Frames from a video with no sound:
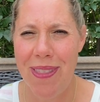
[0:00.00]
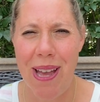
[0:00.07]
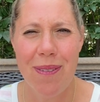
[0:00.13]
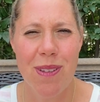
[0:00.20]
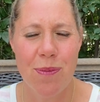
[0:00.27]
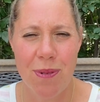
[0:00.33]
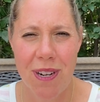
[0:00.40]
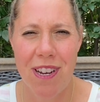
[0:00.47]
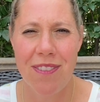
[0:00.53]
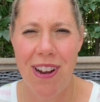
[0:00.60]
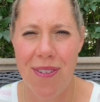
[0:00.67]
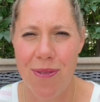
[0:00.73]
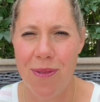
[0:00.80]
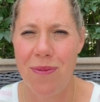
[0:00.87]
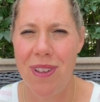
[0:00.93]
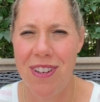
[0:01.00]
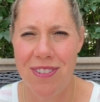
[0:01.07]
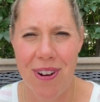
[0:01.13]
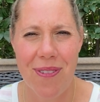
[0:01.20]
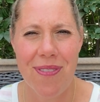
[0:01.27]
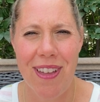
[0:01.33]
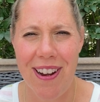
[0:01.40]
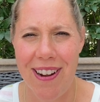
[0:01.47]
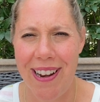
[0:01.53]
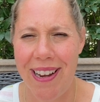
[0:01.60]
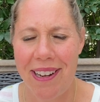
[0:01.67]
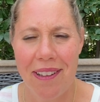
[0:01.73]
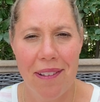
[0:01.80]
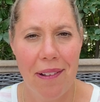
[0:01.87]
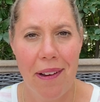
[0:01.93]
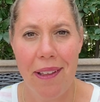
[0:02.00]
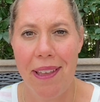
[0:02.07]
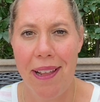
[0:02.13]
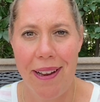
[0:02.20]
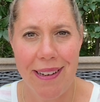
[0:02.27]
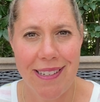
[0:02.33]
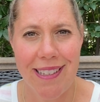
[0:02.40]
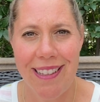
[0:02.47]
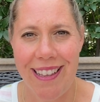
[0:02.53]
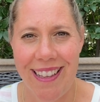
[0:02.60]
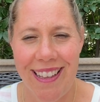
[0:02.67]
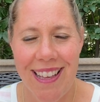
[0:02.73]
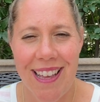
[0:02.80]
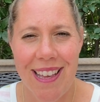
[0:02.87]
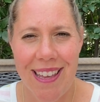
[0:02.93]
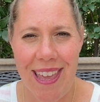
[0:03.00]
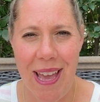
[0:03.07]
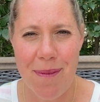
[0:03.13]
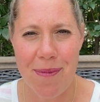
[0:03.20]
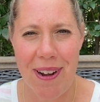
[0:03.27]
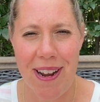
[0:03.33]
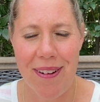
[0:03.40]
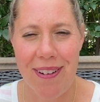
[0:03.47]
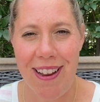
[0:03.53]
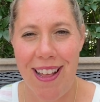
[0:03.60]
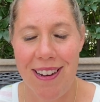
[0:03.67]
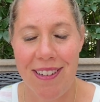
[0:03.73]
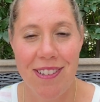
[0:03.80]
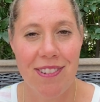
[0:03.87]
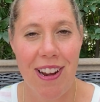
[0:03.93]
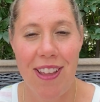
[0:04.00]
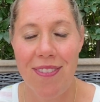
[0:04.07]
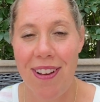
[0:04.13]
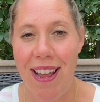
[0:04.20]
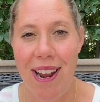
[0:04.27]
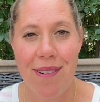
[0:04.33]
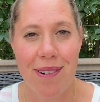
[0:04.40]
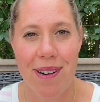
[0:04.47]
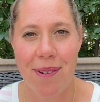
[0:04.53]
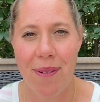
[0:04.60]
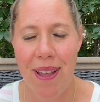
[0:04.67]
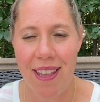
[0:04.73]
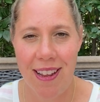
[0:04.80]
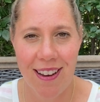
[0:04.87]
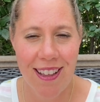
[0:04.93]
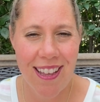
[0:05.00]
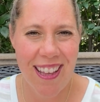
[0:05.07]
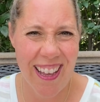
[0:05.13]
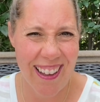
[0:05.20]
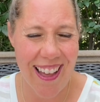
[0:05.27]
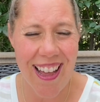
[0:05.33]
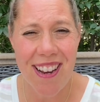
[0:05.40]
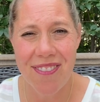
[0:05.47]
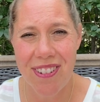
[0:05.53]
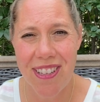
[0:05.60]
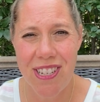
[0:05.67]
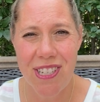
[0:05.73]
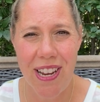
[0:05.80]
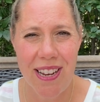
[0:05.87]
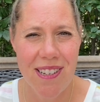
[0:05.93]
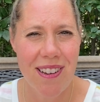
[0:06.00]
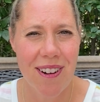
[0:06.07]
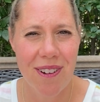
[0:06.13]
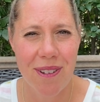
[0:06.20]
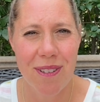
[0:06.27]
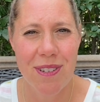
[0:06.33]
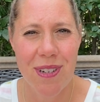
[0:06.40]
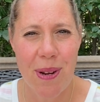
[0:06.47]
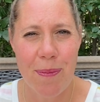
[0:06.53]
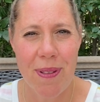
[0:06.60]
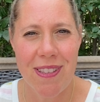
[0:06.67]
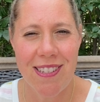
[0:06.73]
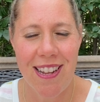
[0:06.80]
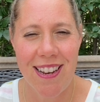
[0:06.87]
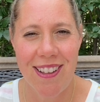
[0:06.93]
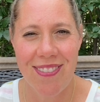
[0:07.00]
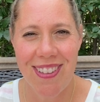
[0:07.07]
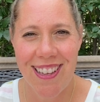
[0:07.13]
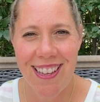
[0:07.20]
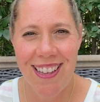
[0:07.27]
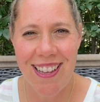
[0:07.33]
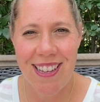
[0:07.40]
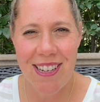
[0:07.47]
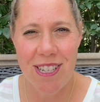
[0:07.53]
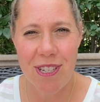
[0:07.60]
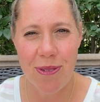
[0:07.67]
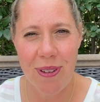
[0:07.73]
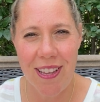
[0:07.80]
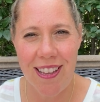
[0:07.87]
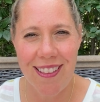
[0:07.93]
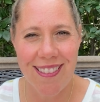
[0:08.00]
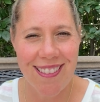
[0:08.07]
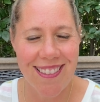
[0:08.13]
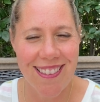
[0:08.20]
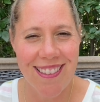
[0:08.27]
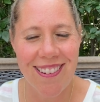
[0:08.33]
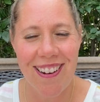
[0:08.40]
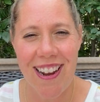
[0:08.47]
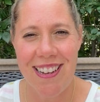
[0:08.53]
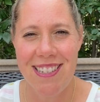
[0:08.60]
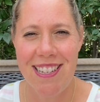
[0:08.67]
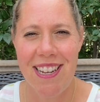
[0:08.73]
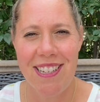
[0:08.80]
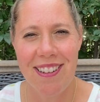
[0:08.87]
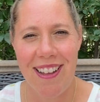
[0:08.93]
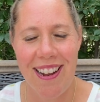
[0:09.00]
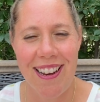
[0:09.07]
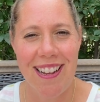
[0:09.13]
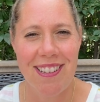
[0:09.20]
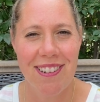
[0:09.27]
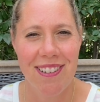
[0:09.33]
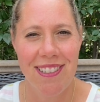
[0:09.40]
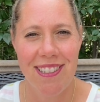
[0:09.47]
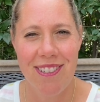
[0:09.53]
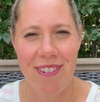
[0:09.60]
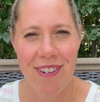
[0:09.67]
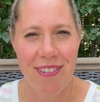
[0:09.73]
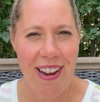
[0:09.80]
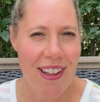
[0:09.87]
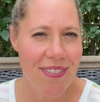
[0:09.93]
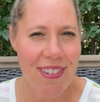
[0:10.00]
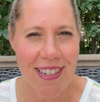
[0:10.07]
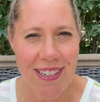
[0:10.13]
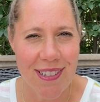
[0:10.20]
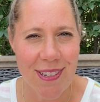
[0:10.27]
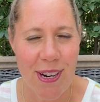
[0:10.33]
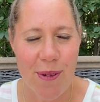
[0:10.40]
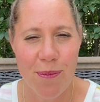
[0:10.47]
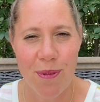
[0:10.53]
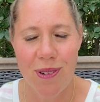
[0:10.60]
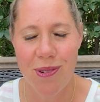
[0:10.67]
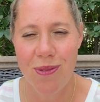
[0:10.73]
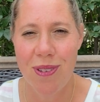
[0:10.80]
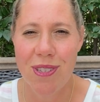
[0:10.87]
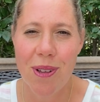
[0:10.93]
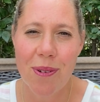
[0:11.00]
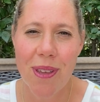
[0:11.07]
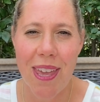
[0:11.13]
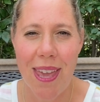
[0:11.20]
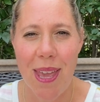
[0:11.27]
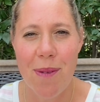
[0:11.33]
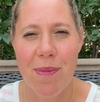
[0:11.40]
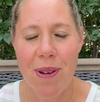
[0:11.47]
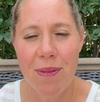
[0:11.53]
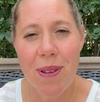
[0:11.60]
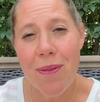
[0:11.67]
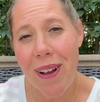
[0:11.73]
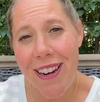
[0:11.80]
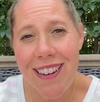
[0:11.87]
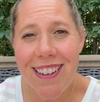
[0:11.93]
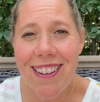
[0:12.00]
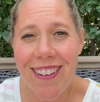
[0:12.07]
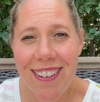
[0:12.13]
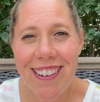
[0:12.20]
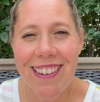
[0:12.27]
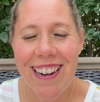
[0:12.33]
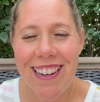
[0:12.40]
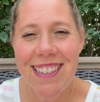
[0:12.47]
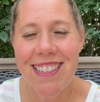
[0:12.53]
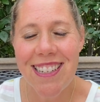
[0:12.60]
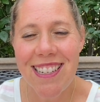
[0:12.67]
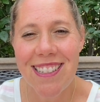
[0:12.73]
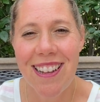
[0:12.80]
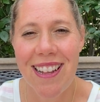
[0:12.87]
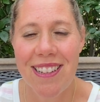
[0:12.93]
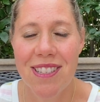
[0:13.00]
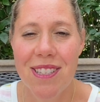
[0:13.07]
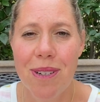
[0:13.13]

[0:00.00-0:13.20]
That was pretty rough when we drove there and couldn't get into the campground and had to drive an hour away, and it kind of really changed our whole trip. Instead of doing Grand Teton, it turned into a rafting trip, which was okay, but we wanted to go to Grand Teton.